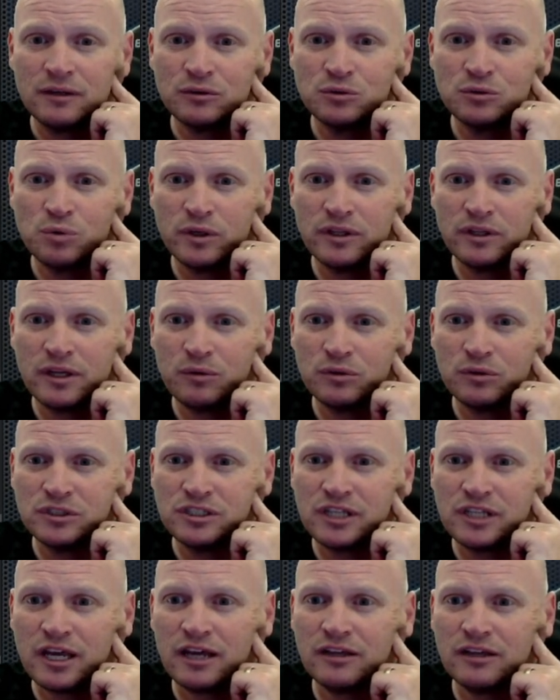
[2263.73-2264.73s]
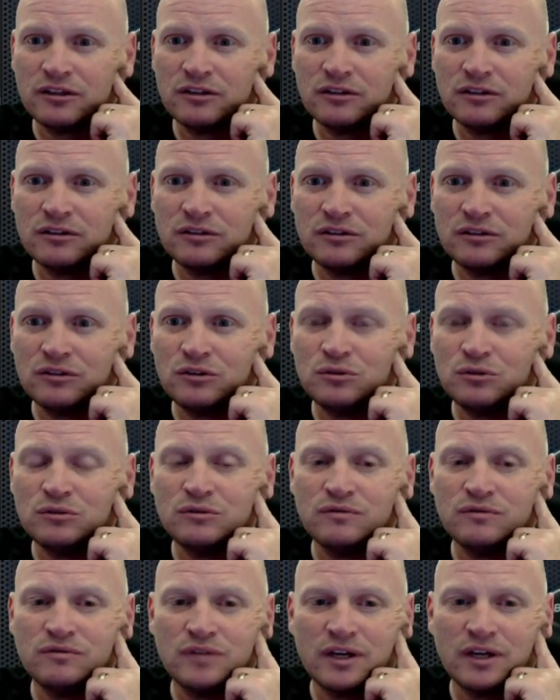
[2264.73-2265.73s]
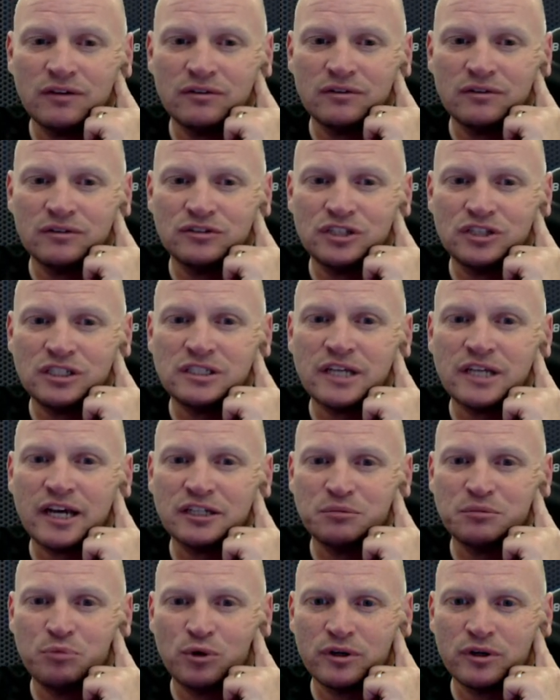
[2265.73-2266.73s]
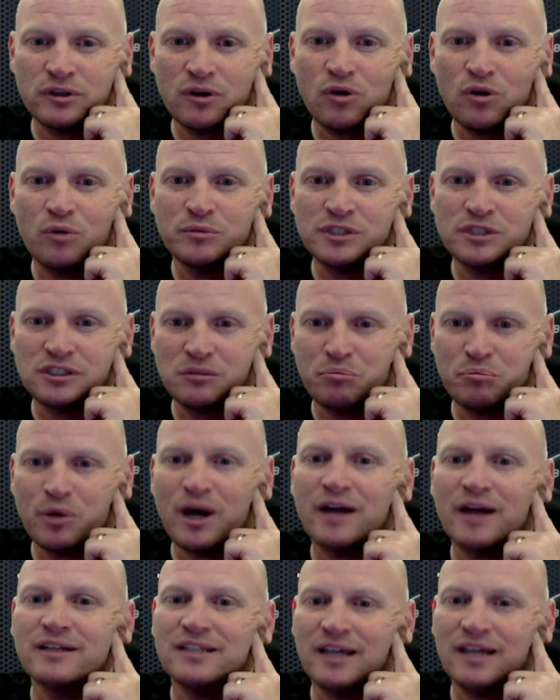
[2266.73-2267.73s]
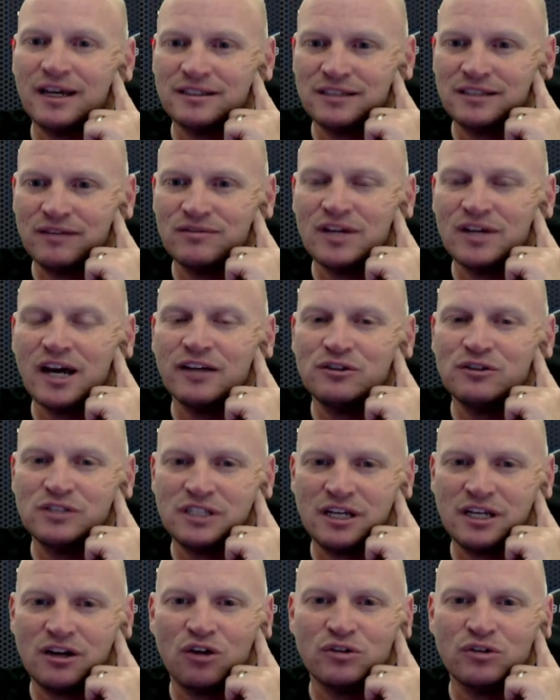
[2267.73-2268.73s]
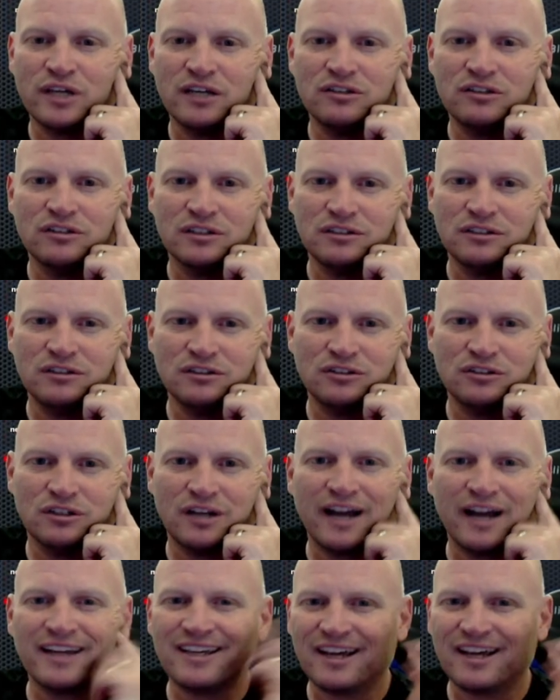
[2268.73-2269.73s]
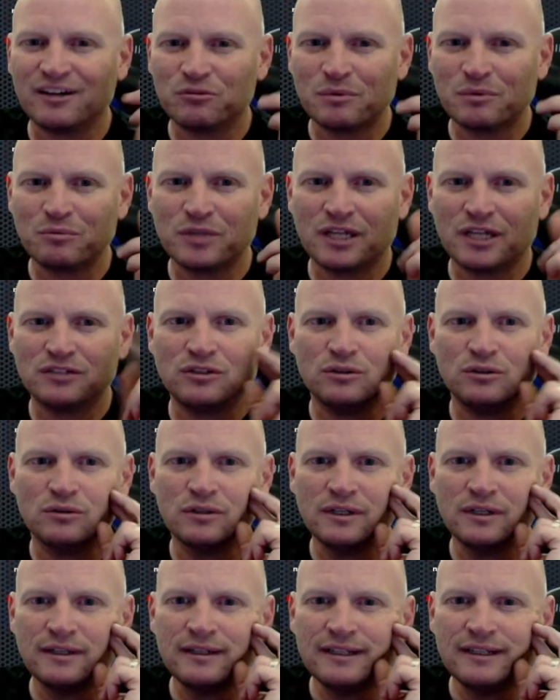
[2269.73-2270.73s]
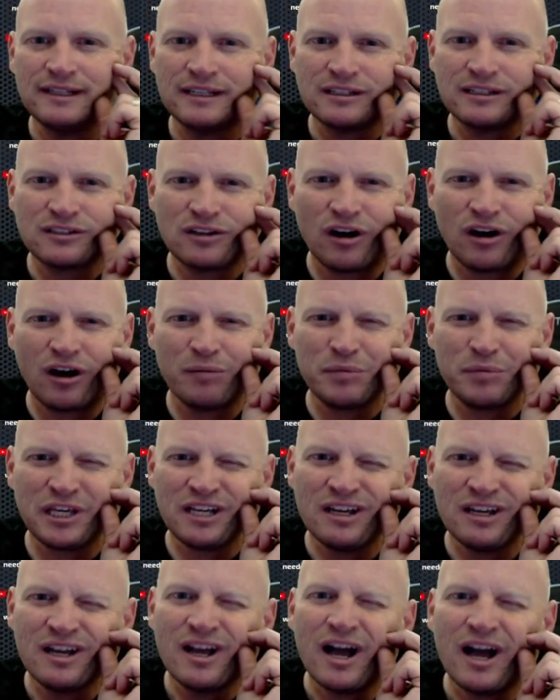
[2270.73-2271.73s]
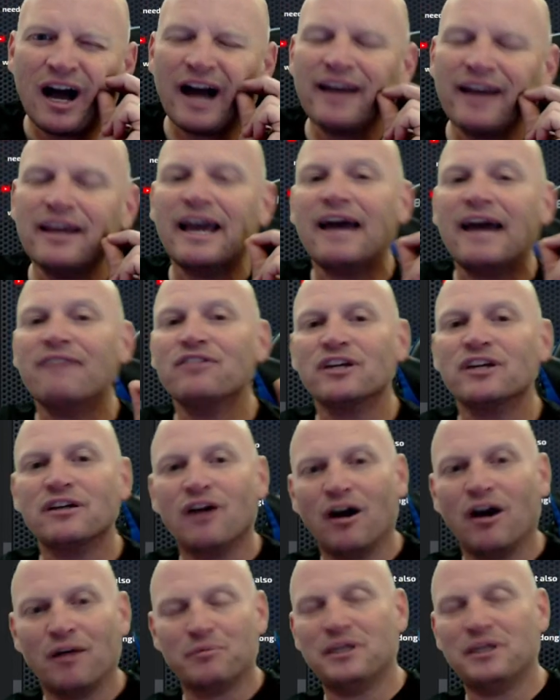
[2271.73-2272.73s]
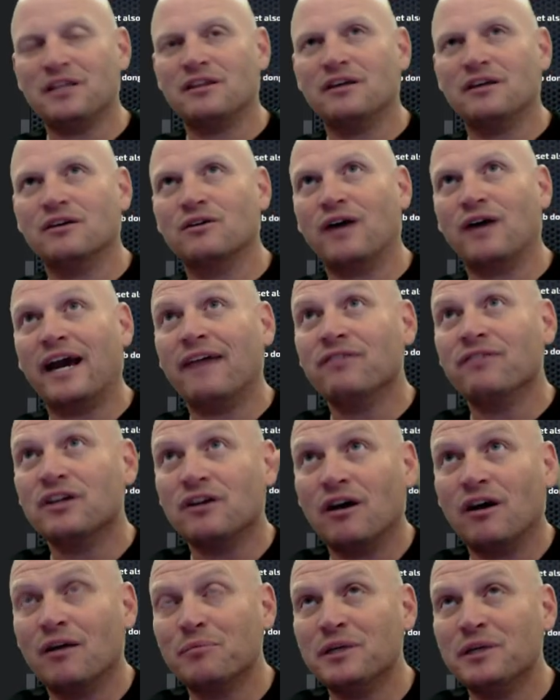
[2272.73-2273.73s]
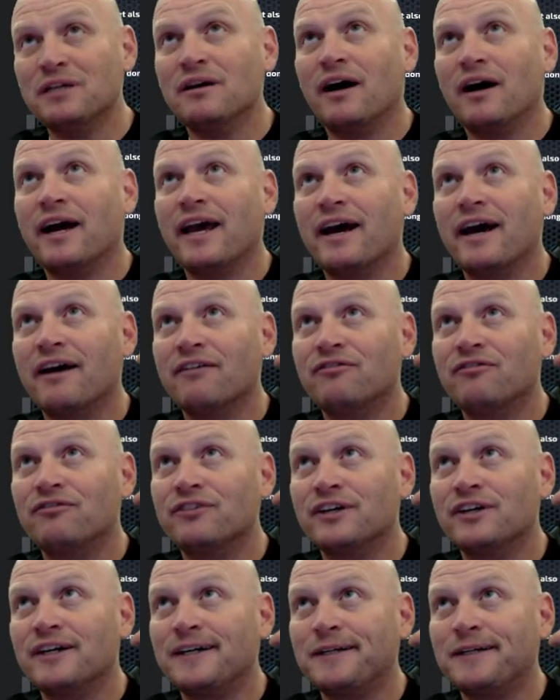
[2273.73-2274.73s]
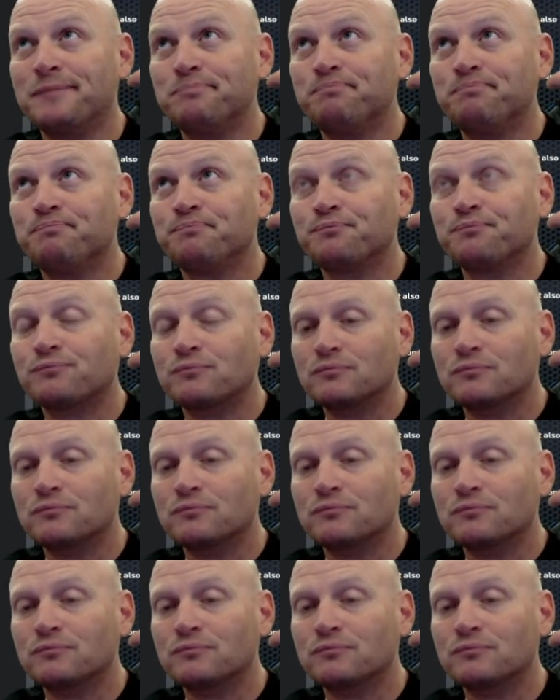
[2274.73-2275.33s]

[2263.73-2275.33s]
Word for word: That was what they were saying in the new MG dashboard in the Home Assistant podcast. I've not used it yet. Okay, good, good, good. I kind of remember that too. ConBee. I have the ConBee, Theo. I have a ConBee. I have um,